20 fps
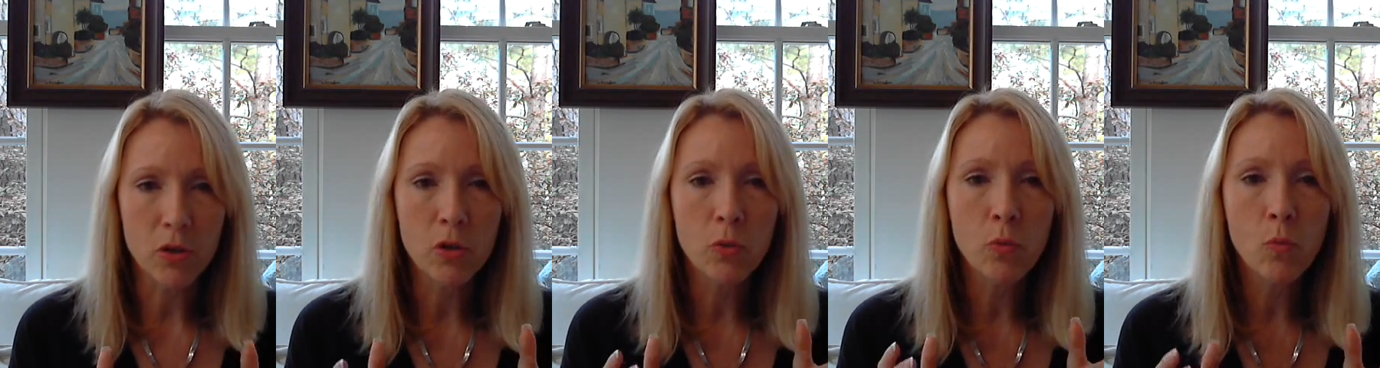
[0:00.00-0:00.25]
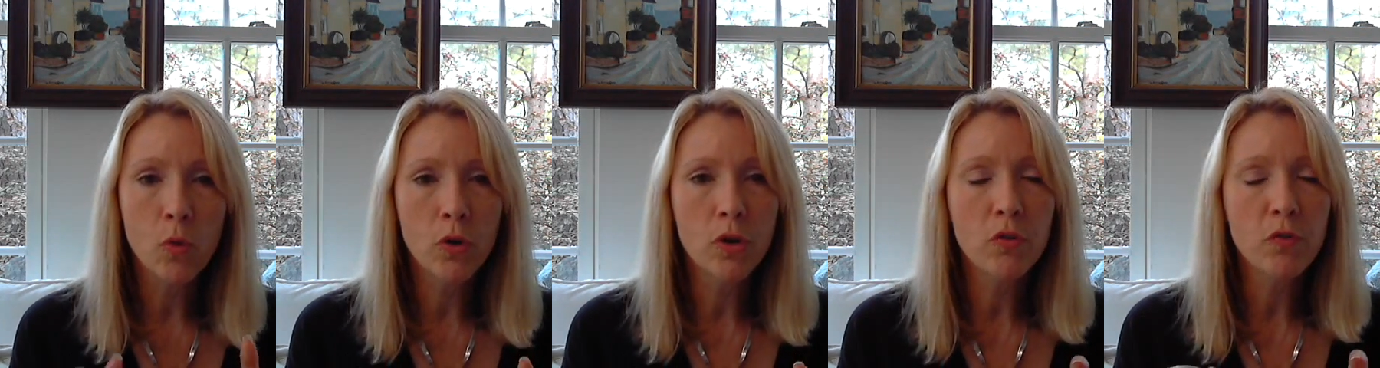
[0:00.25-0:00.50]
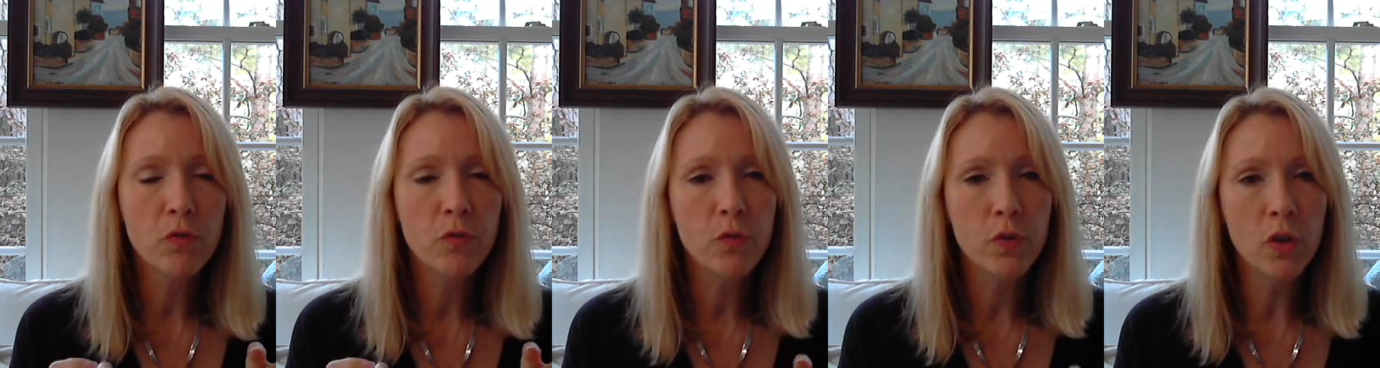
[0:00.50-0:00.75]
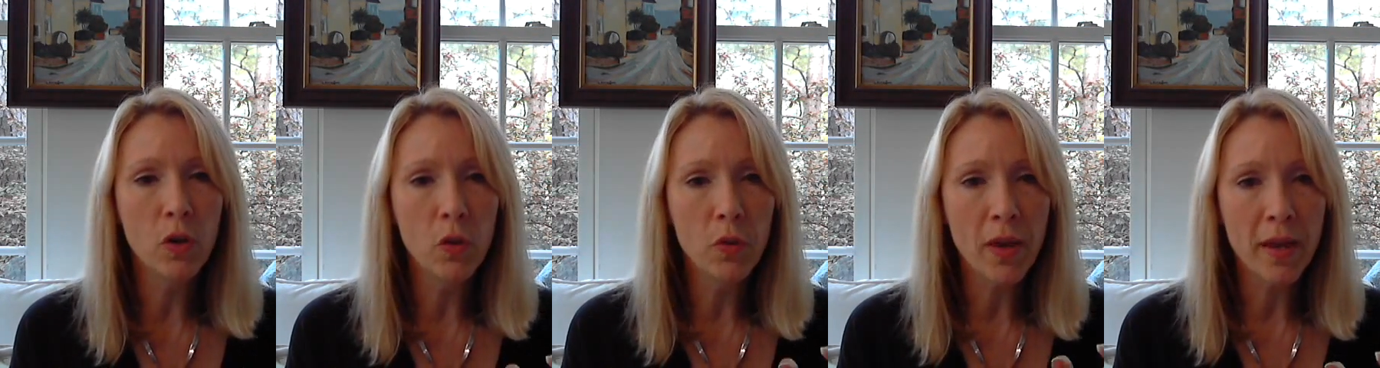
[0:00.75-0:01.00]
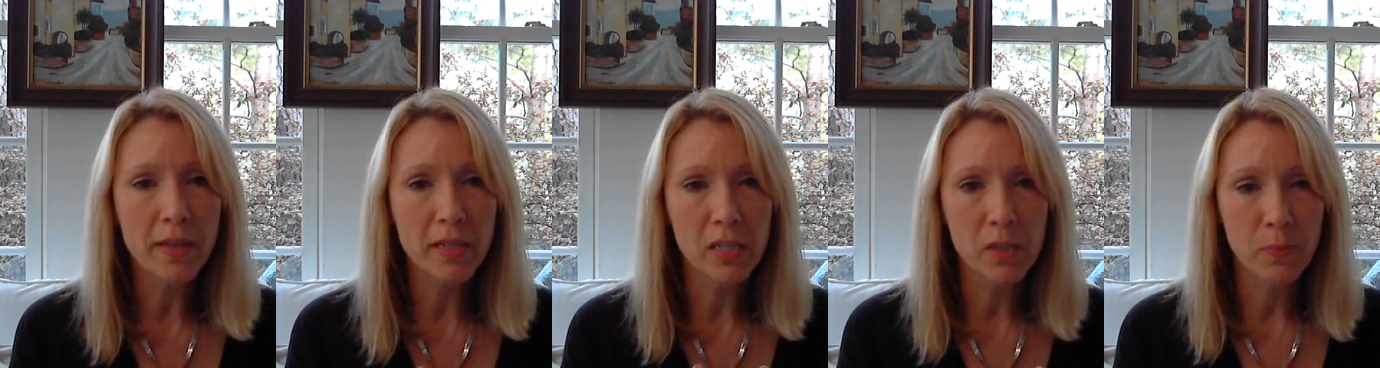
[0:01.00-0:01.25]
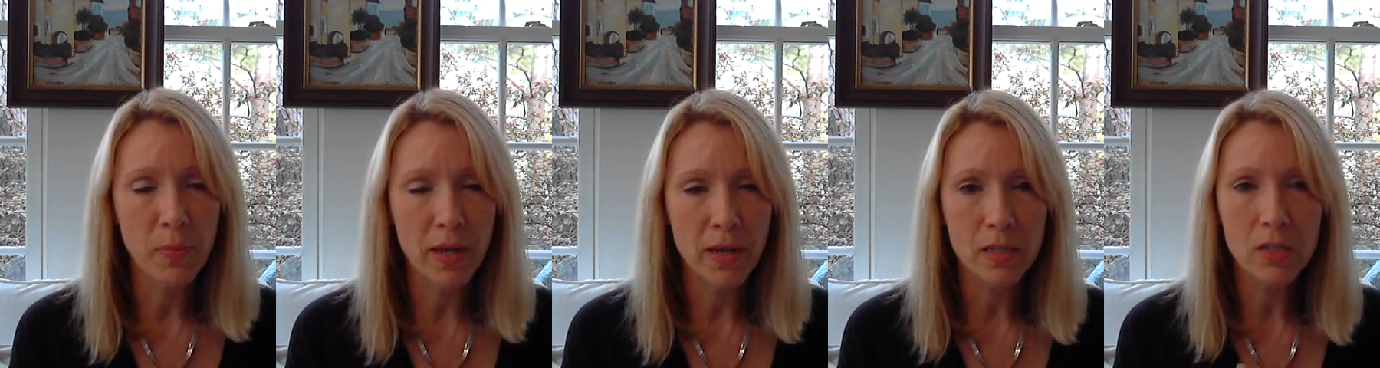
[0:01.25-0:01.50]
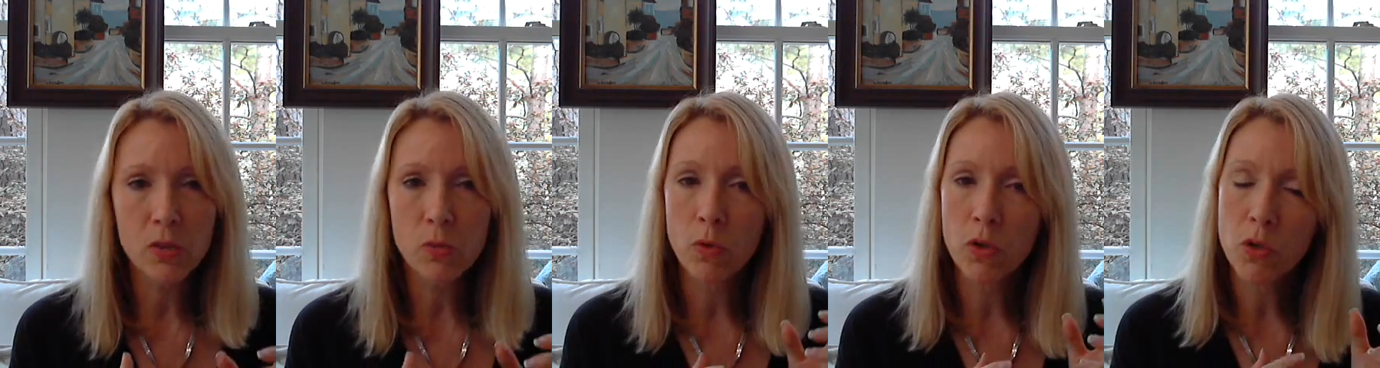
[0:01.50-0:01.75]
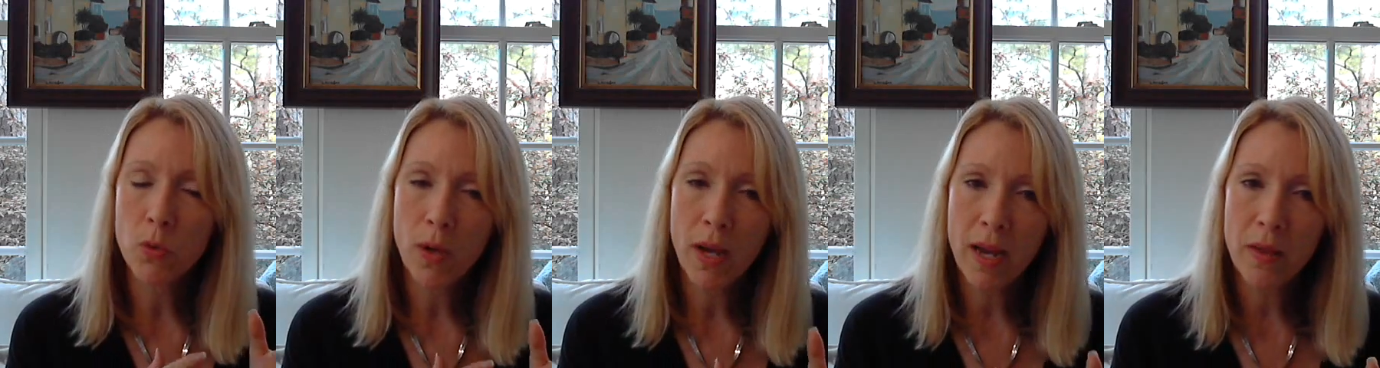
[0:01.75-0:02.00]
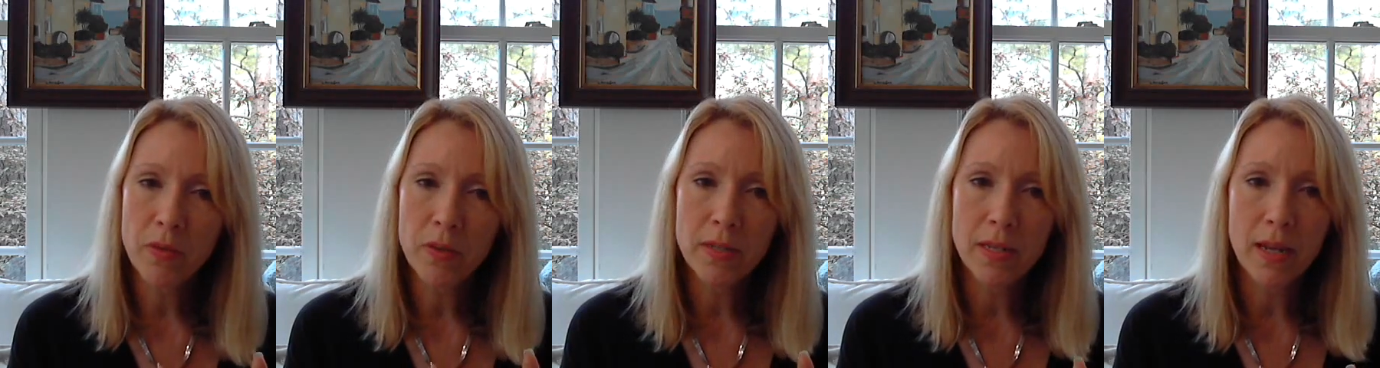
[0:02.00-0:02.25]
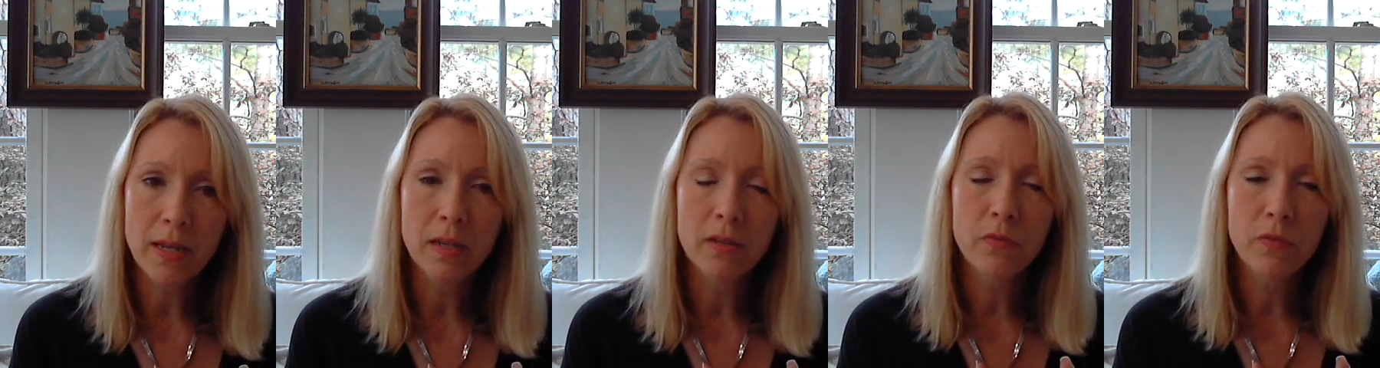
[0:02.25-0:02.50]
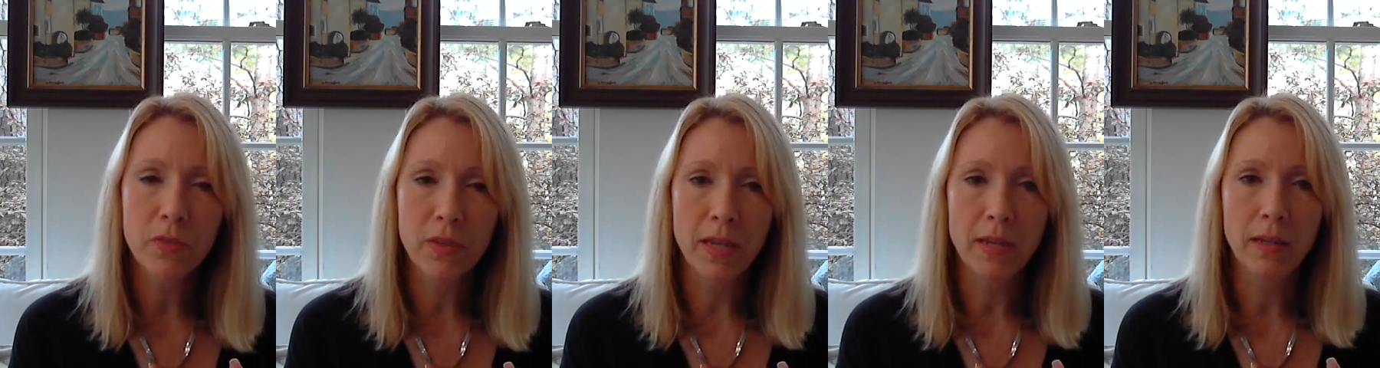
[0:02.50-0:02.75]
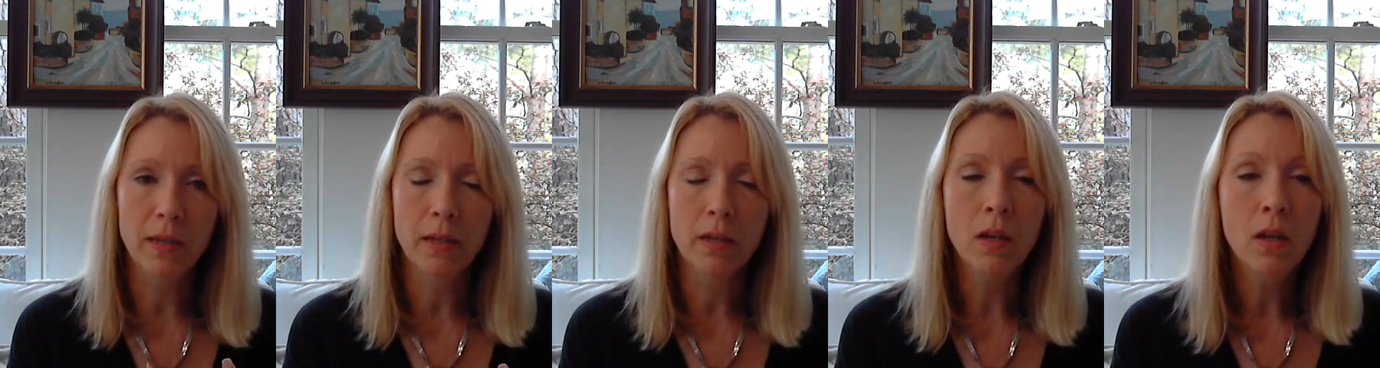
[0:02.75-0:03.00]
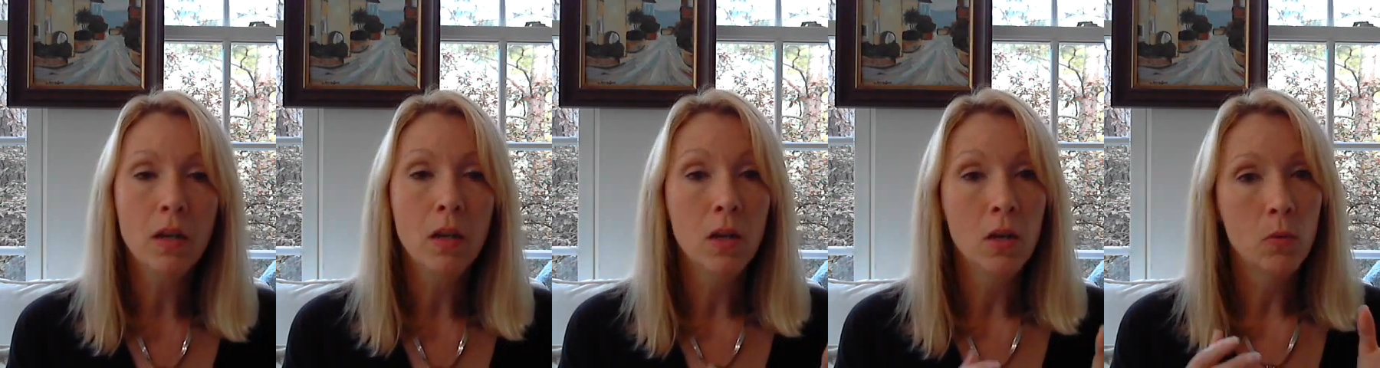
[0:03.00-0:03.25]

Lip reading: You want to fill that space where you had the negative thinking